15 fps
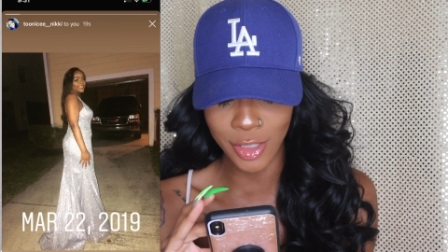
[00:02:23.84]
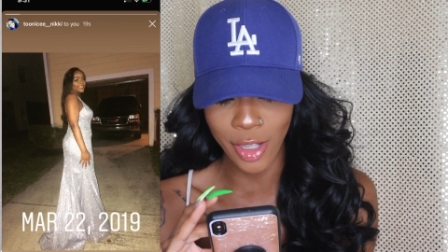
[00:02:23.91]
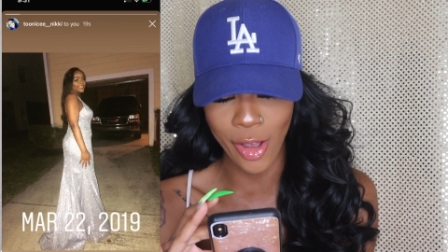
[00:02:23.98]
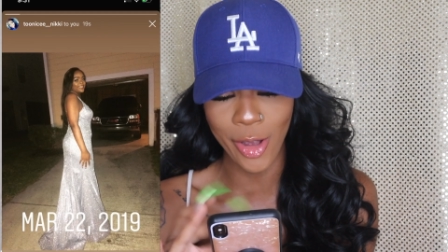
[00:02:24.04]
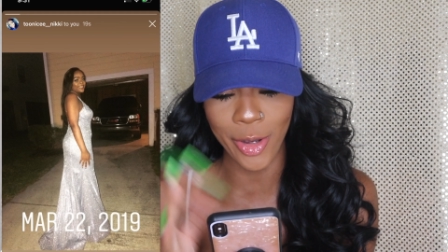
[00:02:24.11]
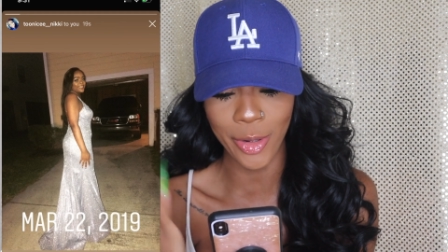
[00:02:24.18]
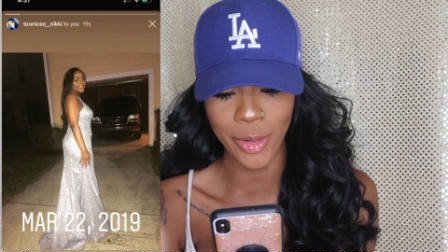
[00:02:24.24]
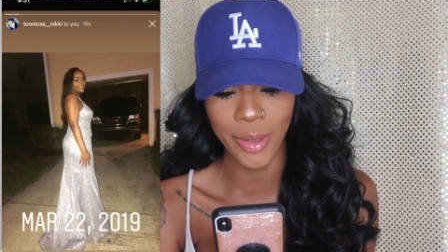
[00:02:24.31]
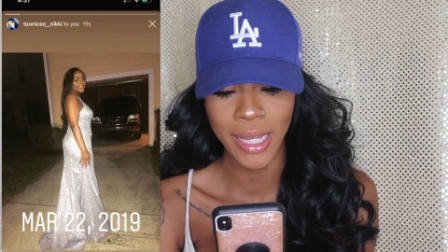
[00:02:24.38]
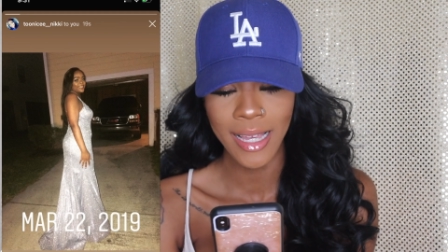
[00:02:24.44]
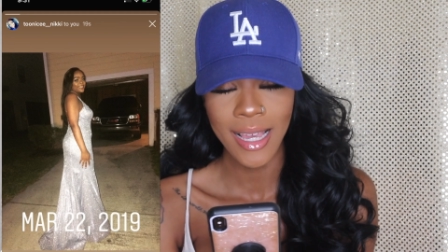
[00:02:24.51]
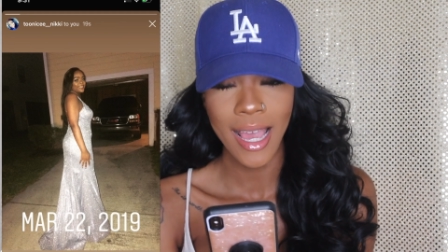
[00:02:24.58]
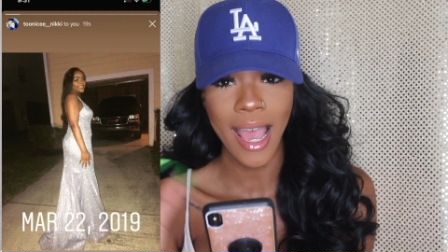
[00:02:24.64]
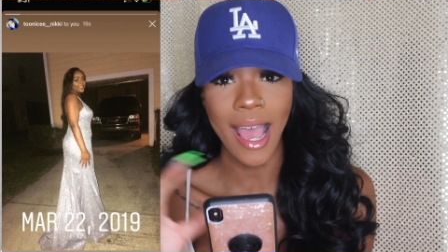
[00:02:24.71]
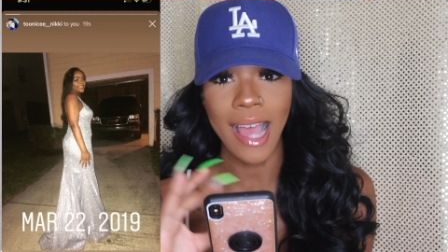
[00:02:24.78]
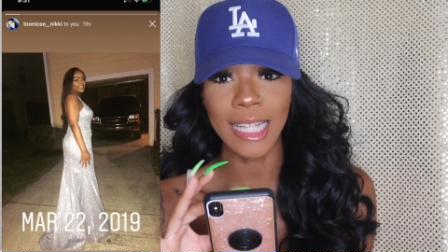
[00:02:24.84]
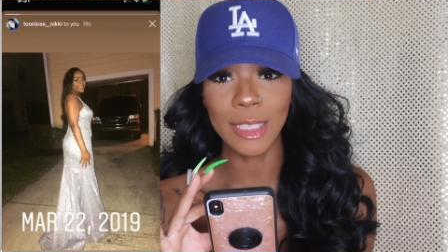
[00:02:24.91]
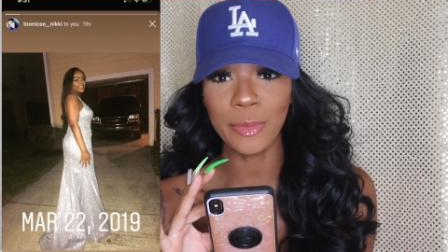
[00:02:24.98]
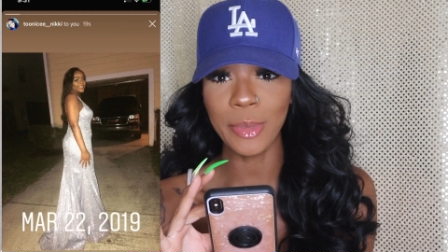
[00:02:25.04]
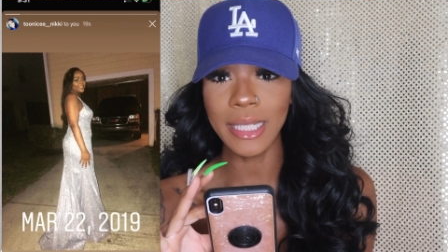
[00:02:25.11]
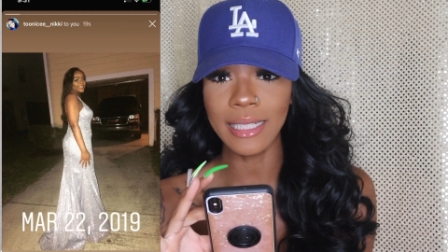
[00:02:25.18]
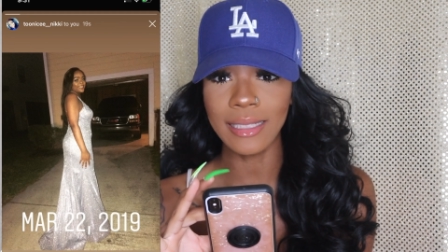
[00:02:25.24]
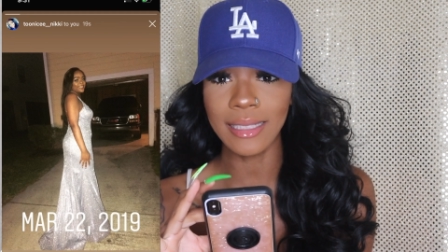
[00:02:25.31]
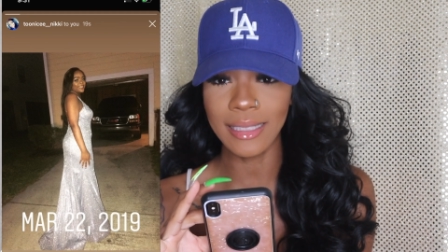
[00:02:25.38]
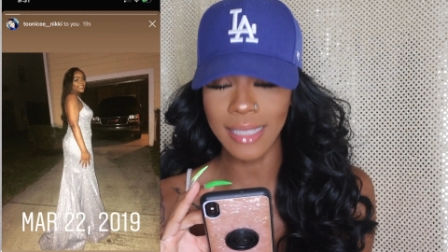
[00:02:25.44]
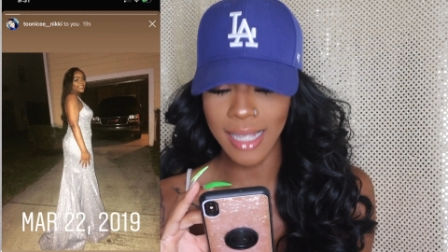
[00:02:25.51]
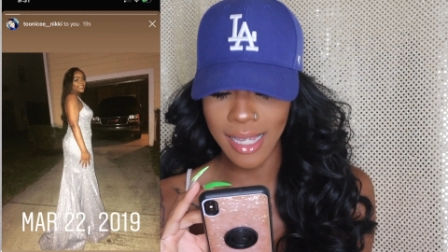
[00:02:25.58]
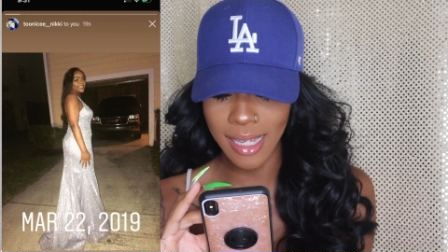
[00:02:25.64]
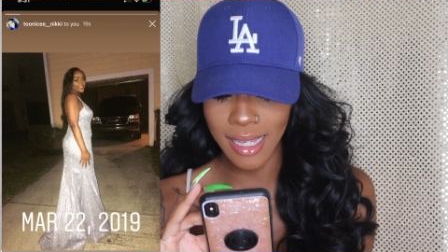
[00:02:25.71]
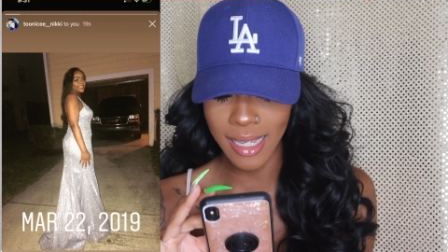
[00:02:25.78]
So, as we
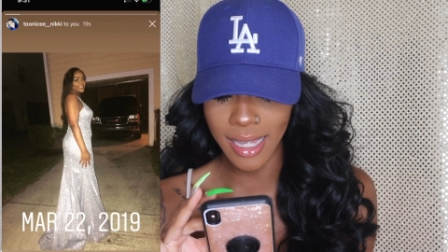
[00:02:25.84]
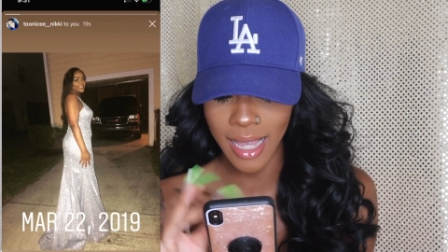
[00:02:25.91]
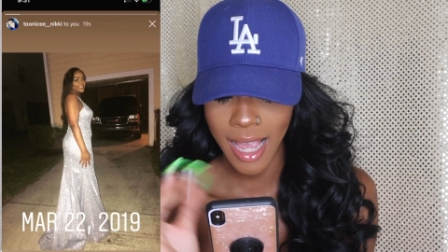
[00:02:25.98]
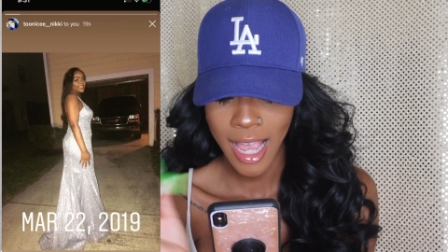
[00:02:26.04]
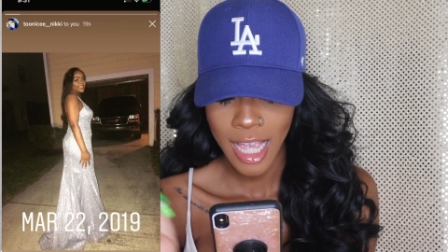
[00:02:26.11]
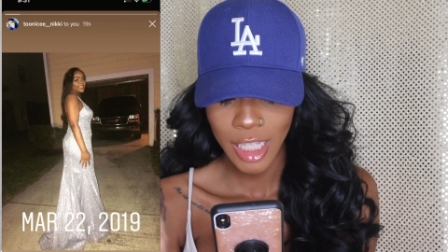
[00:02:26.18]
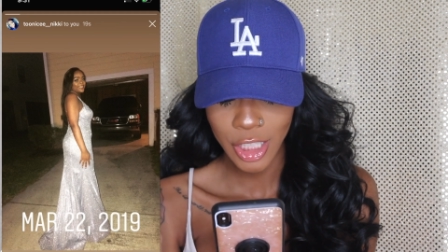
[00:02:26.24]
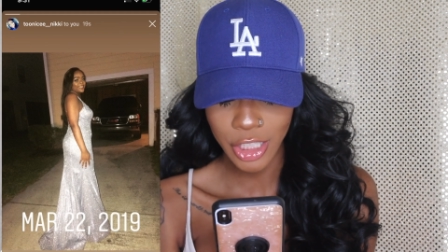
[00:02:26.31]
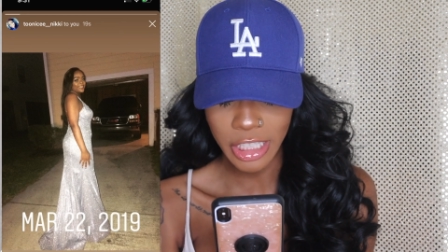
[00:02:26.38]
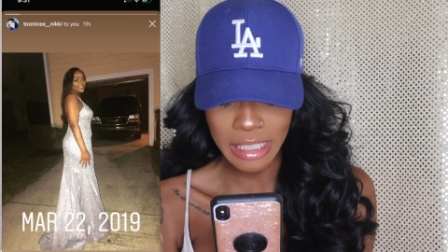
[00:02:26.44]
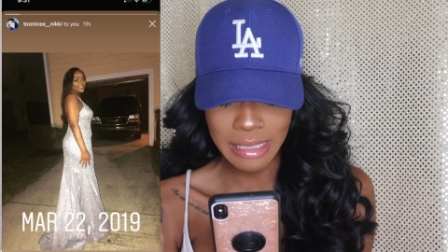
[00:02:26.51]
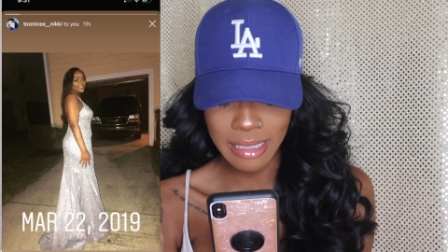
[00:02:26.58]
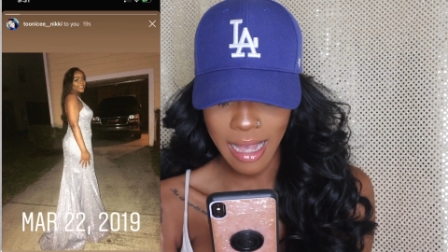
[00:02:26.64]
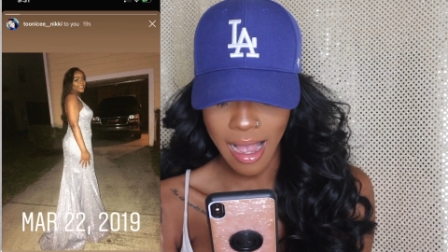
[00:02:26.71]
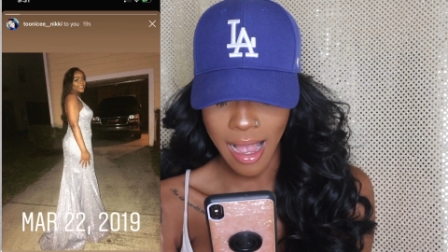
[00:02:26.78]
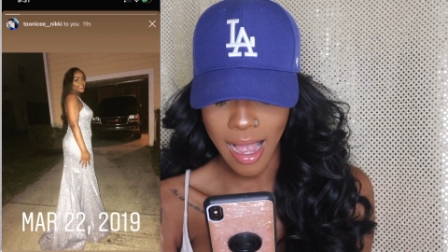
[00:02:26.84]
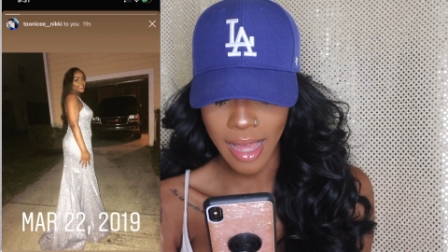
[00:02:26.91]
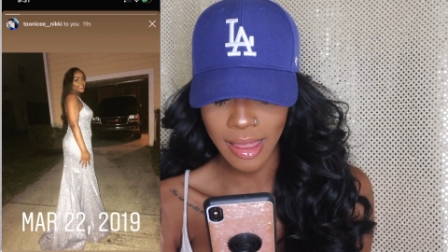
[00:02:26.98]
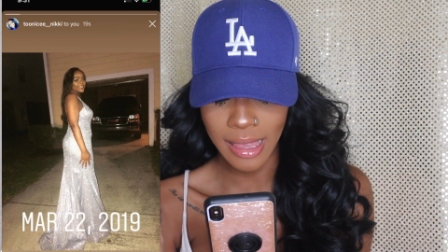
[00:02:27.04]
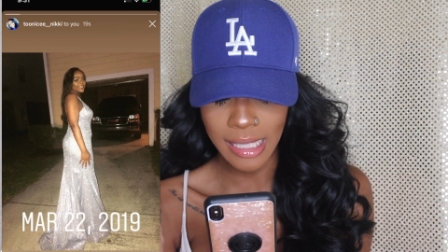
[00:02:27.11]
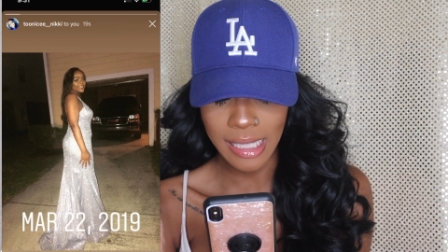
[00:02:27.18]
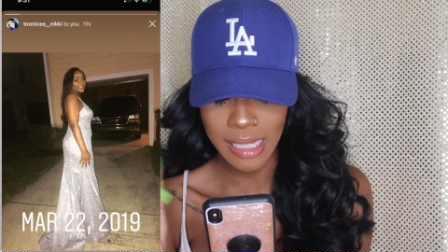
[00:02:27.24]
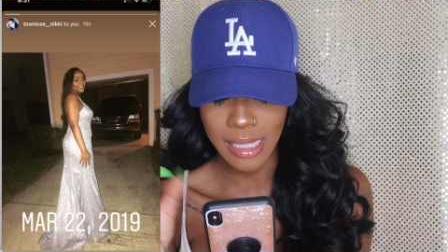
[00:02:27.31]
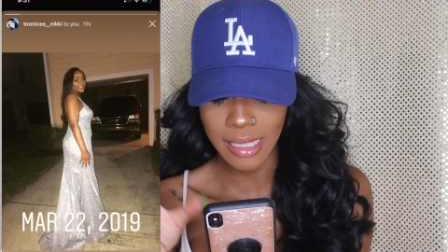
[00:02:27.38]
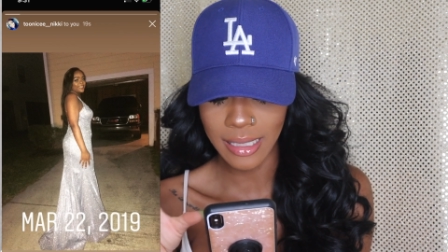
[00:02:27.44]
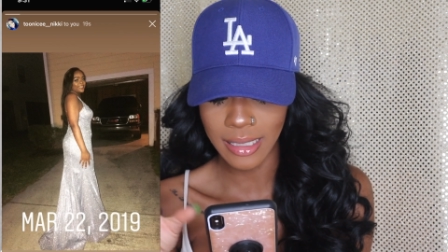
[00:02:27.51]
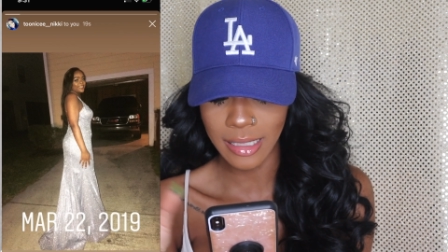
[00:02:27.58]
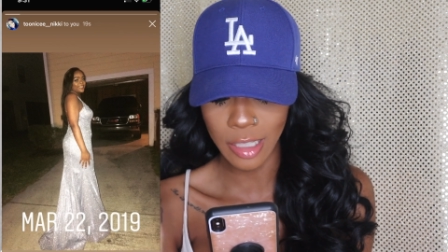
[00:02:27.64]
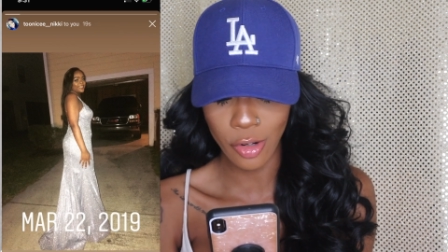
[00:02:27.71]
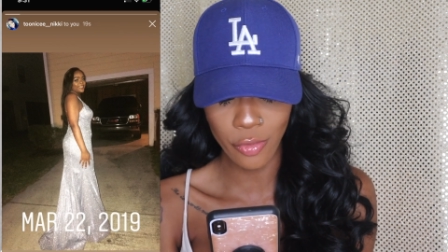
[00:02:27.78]
see, she's got the
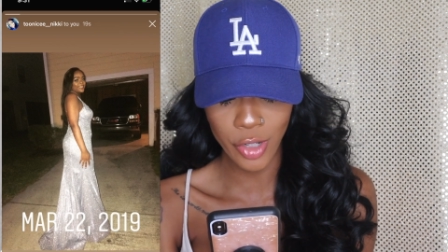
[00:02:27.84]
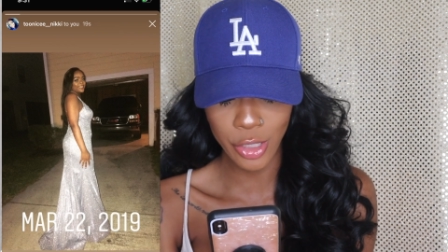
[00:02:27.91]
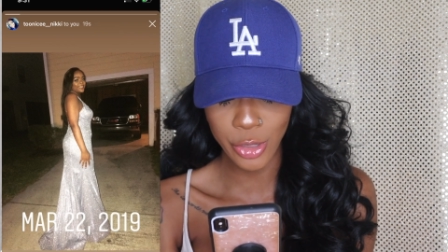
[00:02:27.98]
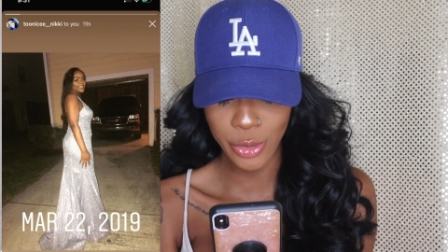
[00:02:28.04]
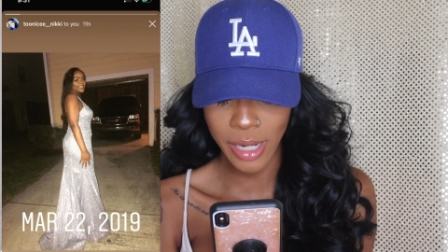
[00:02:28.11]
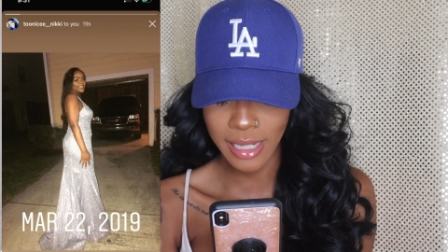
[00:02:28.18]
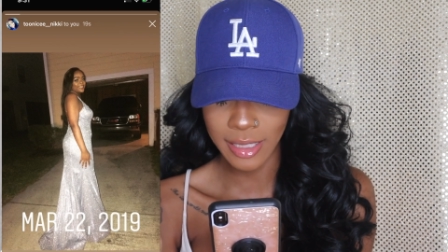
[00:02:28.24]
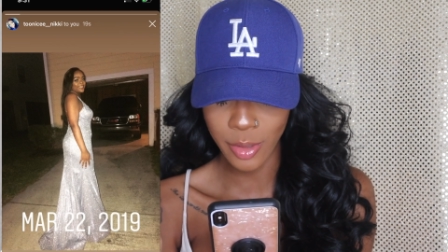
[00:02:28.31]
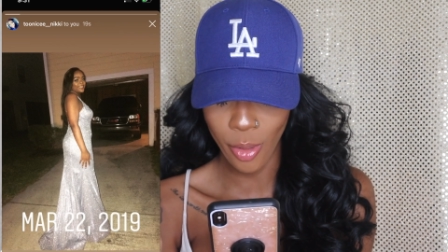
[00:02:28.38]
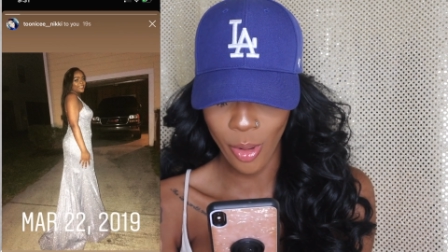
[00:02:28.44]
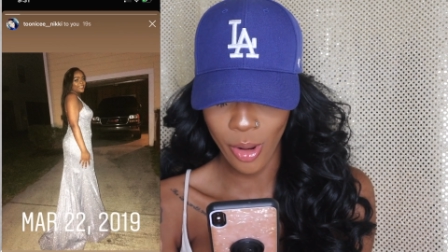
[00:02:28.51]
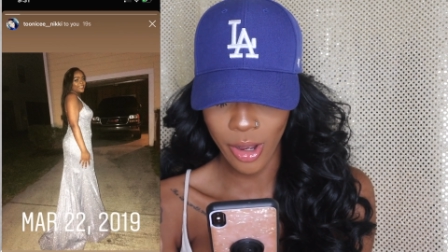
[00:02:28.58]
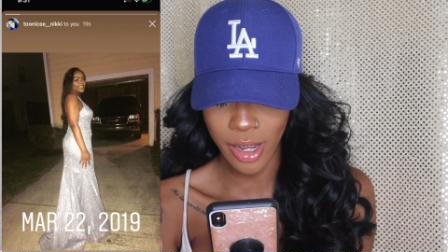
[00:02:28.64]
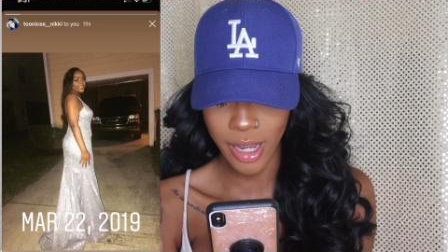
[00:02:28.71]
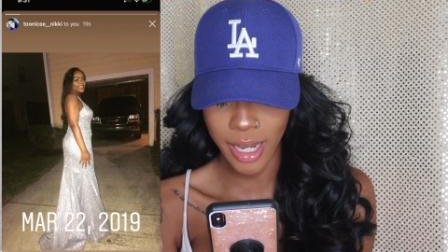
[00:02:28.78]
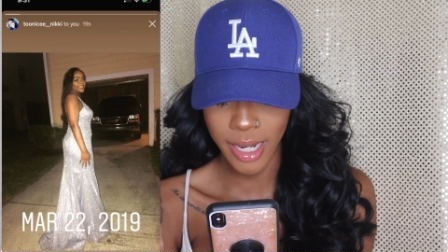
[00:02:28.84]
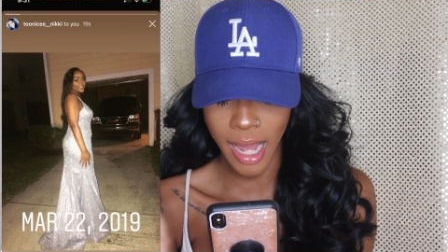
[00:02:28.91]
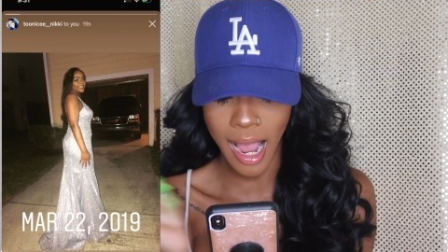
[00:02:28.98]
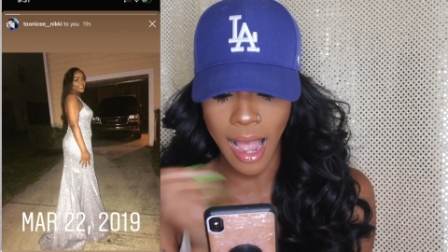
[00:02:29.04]
silver dress on.